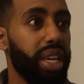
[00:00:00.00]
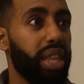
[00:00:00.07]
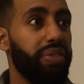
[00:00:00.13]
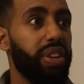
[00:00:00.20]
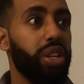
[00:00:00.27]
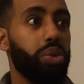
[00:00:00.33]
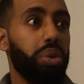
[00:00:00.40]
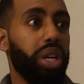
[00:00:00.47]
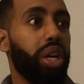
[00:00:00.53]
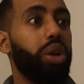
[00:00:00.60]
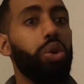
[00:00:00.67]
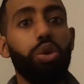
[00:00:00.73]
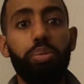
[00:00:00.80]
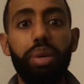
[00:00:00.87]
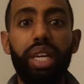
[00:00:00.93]
The videos will
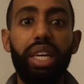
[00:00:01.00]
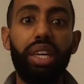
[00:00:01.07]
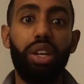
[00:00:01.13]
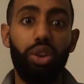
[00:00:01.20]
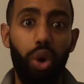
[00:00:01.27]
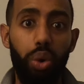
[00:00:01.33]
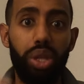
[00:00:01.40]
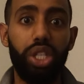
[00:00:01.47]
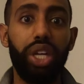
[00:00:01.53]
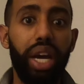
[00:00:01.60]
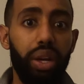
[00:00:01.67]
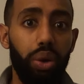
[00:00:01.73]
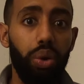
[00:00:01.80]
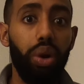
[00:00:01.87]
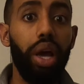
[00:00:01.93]
include me growing the
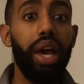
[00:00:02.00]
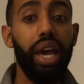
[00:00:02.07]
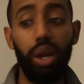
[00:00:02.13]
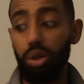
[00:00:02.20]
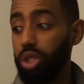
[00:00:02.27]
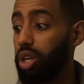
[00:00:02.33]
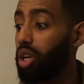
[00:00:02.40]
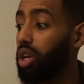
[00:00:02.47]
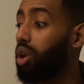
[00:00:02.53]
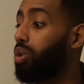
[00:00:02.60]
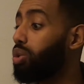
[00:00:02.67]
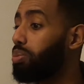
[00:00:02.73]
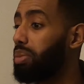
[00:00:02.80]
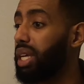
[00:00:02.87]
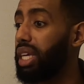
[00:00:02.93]
channel. It'll also
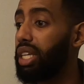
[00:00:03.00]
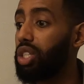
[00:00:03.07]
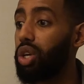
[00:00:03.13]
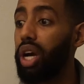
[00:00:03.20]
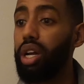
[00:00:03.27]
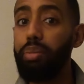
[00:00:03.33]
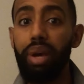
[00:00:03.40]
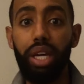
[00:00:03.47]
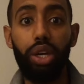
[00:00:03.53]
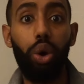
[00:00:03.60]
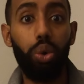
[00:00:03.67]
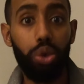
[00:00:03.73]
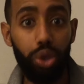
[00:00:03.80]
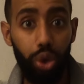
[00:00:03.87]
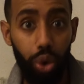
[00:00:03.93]
include me trying to make
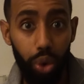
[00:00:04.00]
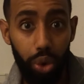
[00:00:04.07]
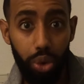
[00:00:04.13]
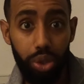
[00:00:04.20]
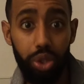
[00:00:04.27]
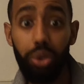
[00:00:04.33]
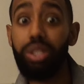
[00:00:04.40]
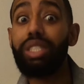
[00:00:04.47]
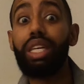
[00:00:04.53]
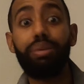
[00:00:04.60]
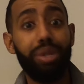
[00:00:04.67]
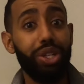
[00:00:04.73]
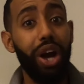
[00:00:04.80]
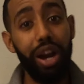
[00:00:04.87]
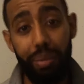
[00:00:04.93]
cold calls. You'll see me
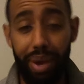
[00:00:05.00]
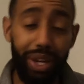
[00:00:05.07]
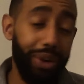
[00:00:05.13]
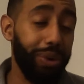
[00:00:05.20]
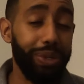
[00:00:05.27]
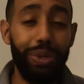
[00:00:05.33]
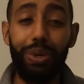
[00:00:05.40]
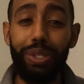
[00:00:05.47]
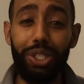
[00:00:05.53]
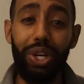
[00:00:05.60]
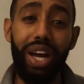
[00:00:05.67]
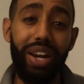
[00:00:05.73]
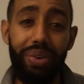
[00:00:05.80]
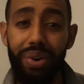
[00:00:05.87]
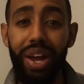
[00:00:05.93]
trying to make cold calls, try
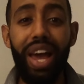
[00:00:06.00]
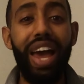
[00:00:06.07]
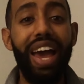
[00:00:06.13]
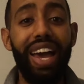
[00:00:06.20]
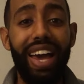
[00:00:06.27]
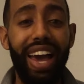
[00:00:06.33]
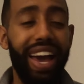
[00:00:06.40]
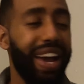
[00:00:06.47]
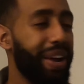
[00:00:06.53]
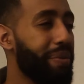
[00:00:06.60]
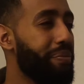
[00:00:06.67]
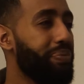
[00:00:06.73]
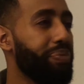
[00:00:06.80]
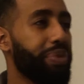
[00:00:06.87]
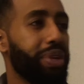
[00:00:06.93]
to
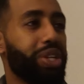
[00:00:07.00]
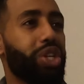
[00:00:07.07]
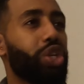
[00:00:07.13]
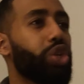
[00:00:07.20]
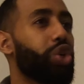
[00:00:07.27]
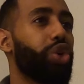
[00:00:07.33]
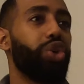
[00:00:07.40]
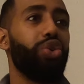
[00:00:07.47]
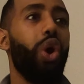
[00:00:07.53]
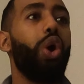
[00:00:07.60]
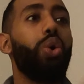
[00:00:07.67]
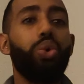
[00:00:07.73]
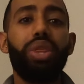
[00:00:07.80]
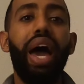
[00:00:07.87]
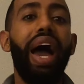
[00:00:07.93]

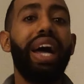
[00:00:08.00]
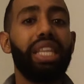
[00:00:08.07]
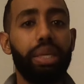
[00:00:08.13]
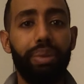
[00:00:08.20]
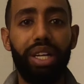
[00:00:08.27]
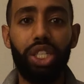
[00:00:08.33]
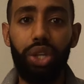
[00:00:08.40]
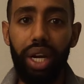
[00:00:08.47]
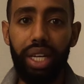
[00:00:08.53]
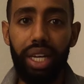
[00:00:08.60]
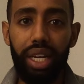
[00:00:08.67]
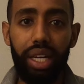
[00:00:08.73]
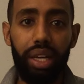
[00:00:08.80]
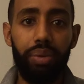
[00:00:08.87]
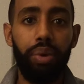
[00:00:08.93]
grow the handyman
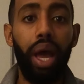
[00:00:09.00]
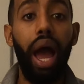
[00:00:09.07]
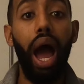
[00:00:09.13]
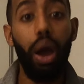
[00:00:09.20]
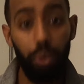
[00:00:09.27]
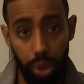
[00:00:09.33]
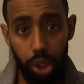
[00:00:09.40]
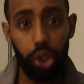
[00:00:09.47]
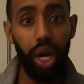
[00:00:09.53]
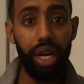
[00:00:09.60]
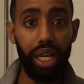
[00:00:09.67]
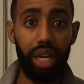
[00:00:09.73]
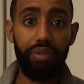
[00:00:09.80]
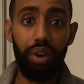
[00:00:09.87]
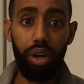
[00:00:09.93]
tracking. I will try to
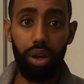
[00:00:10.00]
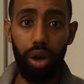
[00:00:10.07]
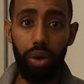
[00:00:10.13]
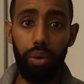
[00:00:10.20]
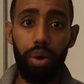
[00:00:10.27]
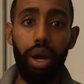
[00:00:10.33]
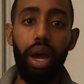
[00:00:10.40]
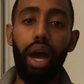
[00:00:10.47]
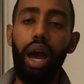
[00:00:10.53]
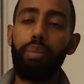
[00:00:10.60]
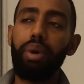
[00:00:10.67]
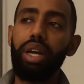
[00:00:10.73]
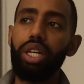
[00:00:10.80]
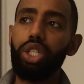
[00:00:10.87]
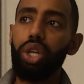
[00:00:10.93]
give it a go. I'm
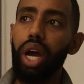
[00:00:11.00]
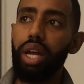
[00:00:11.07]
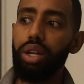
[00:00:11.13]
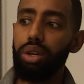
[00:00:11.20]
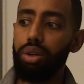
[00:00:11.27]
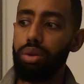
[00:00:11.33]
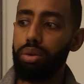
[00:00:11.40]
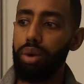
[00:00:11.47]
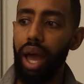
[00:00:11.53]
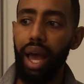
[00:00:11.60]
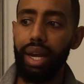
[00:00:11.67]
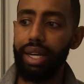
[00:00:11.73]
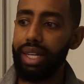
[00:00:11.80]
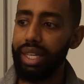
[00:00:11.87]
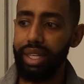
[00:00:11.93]
going to try to at
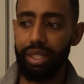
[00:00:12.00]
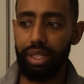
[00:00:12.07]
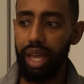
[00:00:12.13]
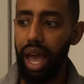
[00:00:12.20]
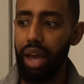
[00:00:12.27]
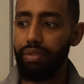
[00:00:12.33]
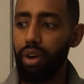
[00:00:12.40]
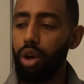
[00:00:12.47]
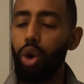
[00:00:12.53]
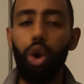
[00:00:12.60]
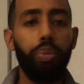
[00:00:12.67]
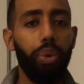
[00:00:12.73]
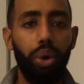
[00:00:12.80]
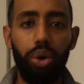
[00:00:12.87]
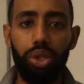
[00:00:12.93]
least have a
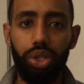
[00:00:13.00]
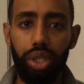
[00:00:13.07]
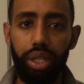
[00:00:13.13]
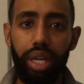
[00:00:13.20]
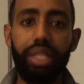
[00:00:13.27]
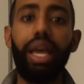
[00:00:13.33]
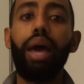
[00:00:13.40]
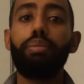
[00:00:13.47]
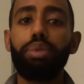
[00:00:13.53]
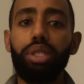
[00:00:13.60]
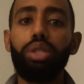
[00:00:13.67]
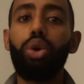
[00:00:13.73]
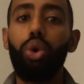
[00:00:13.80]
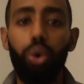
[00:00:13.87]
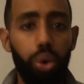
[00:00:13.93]
couple hundred attempts,
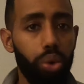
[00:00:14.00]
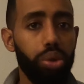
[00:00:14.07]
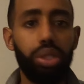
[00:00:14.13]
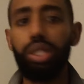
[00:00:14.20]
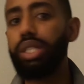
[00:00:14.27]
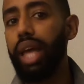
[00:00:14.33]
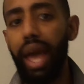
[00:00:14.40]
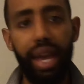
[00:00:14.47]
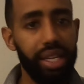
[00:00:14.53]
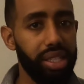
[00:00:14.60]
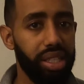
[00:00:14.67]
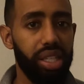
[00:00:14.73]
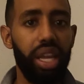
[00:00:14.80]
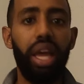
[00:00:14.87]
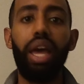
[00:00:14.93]
calls,
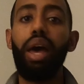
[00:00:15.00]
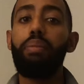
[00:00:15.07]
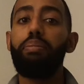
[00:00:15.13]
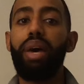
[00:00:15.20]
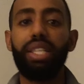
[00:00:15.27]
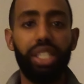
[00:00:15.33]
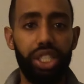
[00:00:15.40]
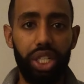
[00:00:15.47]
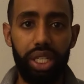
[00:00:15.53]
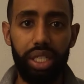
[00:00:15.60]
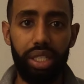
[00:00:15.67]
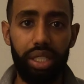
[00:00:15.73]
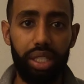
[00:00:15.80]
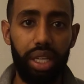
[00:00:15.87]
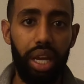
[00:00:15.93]
text,
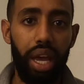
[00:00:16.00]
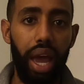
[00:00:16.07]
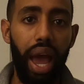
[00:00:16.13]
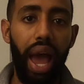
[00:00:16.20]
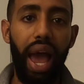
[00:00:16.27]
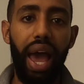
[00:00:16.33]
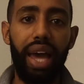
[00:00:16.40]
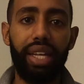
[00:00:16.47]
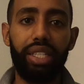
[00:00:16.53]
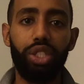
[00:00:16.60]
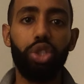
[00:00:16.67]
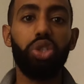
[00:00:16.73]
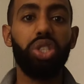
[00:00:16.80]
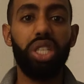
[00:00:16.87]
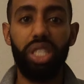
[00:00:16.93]
messages, and
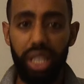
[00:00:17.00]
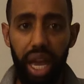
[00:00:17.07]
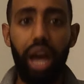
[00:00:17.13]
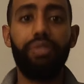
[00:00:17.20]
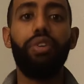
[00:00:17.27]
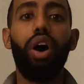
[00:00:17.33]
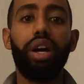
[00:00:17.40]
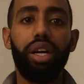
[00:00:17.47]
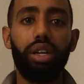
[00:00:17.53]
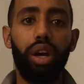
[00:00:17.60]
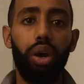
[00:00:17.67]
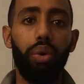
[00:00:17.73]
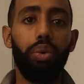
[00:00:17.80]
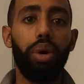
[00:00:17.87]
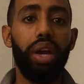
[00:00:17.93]
just to see how far I can
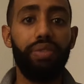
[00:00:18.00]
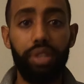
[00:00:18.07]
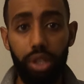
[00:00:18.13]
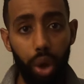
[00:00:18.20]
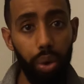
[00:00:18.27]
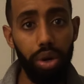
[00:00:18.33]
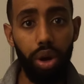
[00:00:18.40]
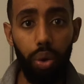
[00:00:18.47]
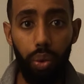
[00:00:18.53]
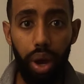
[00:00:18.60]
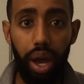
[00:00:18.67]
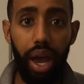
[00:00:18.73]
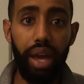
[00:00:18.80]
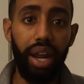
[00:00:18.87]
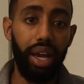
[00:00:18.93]
go. If it's going
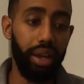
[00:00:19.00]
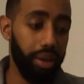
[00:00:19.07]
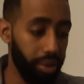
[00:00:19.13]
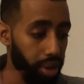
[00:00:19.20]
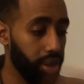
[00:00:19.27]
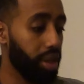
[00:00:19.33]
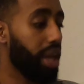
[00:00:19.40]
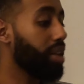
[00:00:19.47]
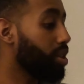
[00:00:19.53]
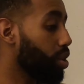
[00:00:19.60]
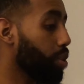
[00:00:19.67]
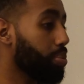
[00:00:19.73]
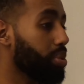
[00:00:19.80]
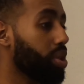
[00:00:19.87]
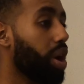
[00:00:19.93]
nowhere and I end
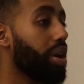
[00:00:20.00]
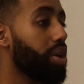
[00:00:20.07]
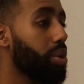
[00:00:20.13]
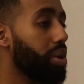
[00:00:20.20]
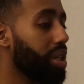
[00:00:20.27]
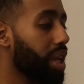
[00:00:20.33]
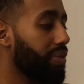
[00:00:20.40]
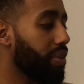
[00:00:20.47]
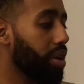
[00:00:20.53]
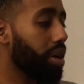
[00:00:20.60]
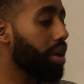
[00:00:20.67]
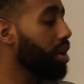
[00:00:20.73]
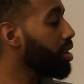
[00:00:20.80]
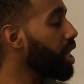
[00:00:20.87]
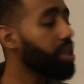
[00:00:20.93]
up starting a new endeavor,
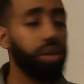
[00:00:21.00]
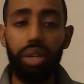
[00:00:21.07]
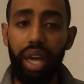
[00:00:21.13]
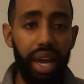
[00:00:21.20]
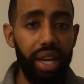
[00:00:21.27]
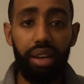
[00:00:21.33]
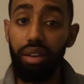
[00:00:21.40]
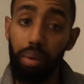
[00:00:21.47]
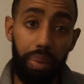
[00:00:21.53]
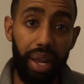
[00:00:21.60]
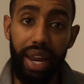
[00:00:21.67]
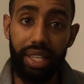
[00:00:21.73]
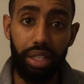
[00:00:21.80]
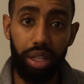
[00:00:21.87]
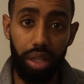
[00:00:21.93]
that's okay. It'll be a
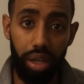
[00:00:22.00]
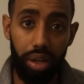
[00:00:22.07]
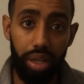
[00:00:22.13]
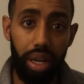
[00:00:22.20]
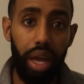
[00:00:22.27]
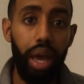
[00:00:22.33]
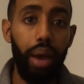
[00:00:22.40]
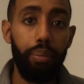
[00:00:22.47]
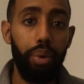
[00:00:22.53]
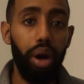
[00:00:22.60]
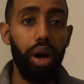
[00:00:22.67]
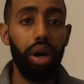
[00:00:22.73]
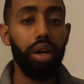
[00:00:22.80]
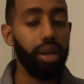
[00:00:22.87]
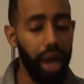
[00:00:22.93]
lesson learned,
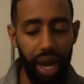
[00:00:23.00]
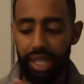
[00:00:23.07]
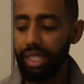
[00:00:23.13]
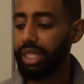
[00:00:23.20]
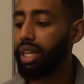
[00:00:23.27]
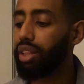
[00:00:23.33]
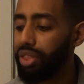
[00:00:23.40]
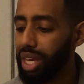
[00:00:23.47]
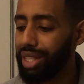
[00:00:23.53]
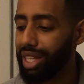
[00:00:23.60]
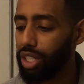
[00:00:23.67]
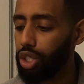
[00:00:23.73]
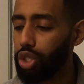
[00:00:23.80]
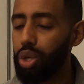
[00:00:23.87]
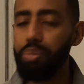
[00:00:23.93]
but I still think
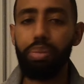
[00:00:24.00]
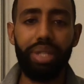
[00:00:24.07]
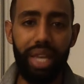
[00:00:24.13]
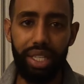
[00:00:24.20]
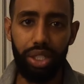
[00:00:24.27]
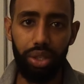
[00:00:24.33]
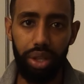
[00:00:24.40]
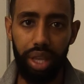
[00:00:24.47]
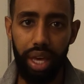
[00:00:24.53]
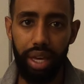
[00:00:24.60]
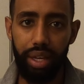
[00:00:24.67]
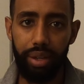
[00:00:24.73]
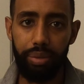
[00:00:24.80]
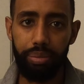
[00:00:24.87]
there's some potential there.